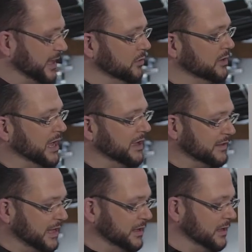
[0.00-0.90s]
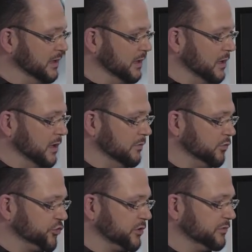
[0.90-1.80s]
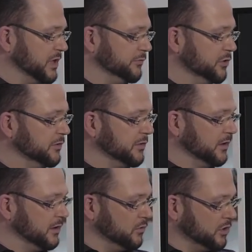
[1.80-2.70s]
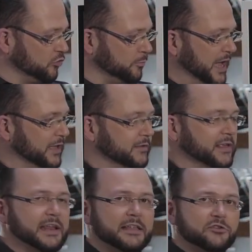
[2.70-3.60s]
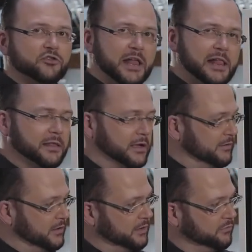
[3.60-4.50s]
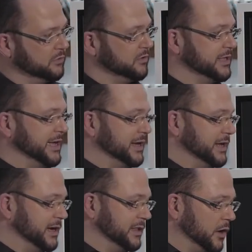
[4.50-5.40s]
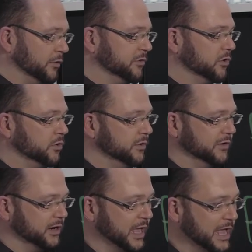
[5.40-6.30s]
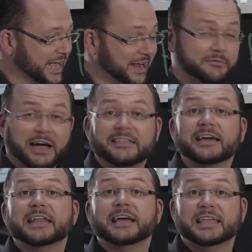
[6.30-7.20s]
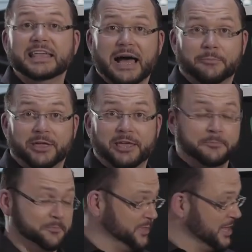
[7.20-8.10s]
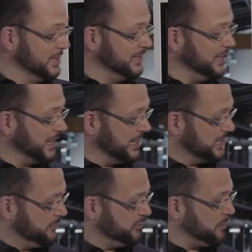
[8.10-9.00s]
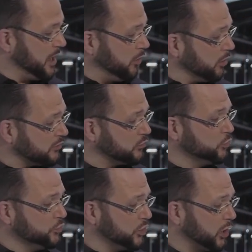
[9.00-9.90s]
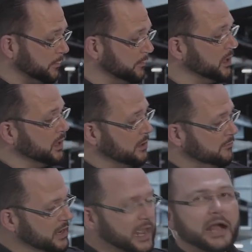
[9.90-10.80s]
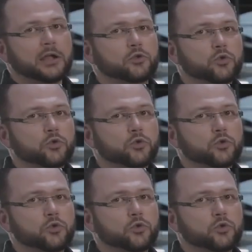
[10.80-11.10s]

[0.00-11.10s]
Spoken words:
All requirements are fulfilled and the storage system provides its grid. The photovoltaic installation can synchronize with it and can continue to supply energy, which benefits the consumer directly.